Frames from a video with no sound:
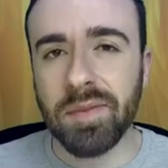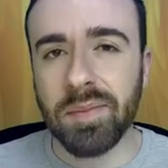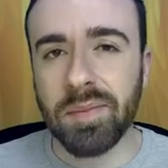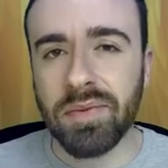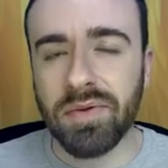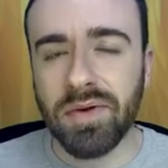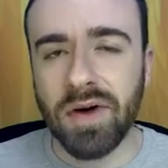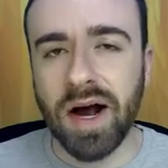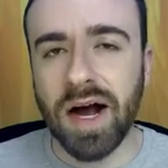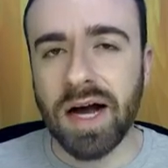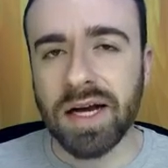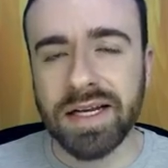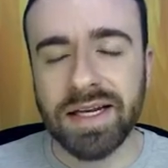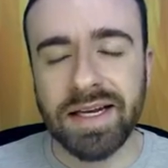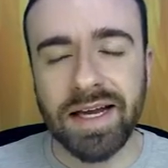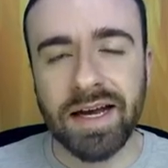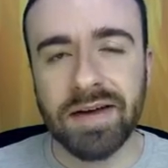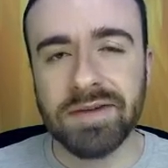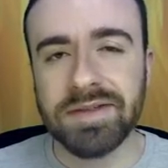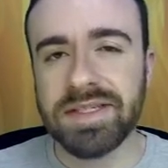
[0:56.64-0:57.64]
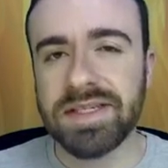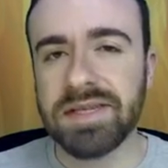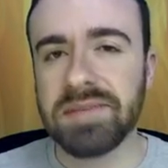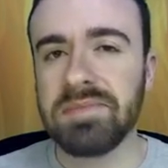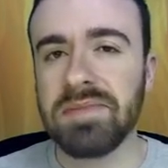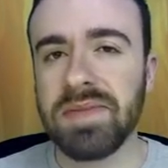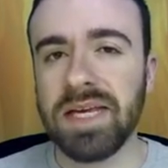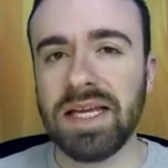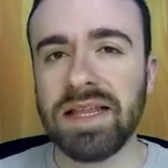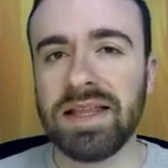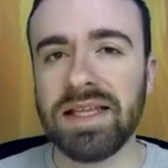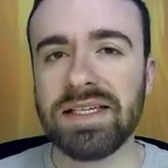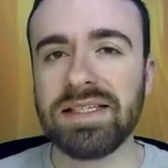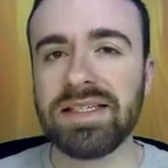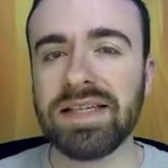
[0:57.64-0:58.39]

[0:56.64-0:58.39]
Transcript: Brock. Now, to me, these